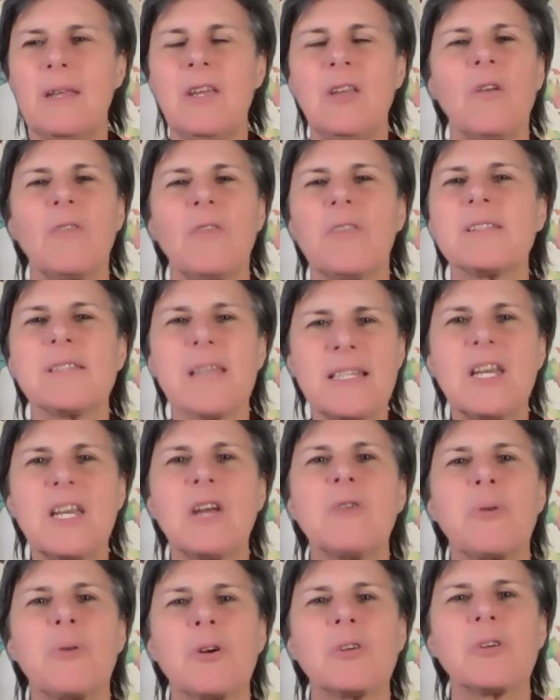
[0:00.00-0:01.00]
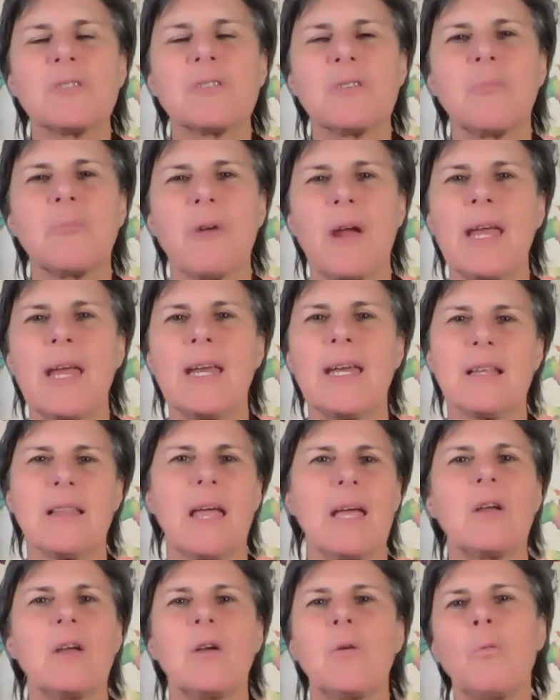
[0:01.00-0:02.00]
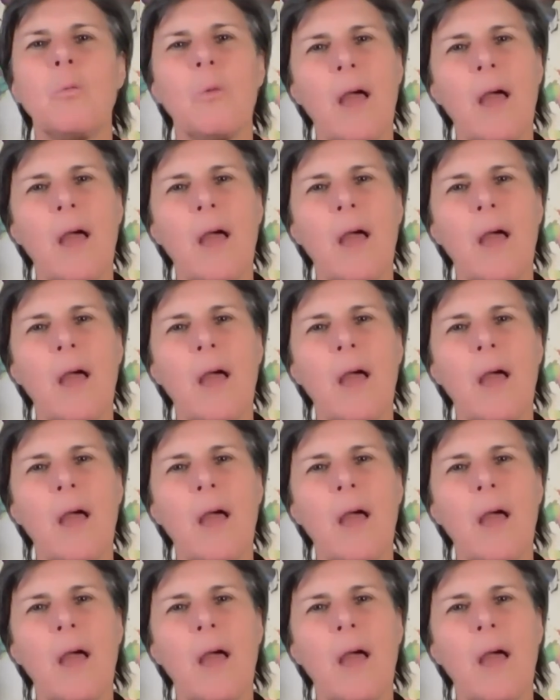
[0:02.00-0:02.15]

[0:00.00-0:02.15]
you know, this idea of personal branding, like